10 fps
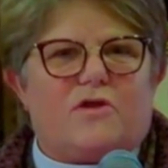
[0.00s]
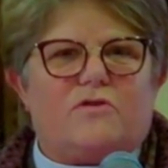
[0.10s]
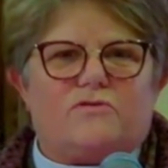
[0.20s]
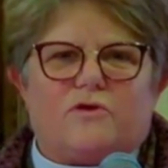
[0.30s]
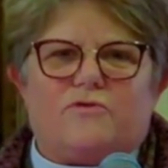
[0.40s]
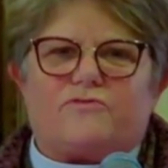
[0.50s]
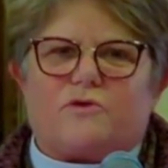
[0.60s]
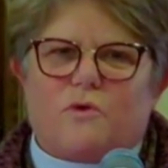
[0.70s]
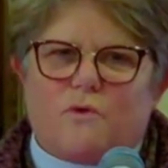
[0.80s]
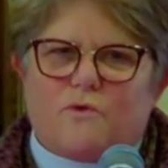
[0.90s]
on those
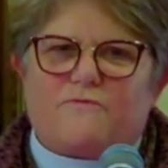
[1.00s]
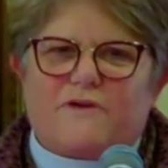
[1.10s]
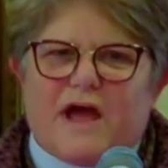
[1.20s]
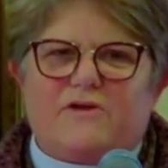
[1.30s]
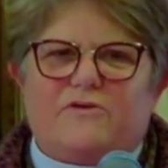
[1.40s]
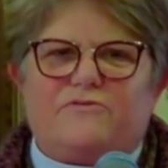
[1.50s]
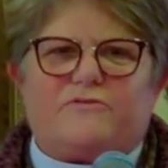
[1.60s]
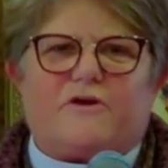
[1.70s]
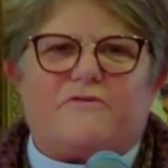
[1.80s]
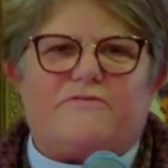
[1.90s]
core
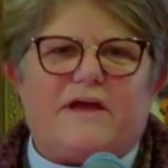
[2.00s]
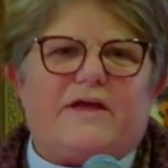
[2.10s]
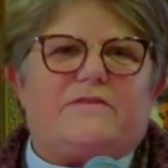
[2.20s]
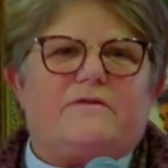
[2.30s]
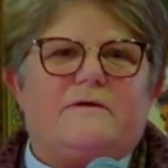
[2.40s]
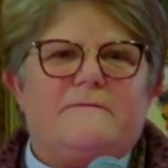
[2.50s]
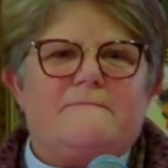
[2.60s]
values of our faith.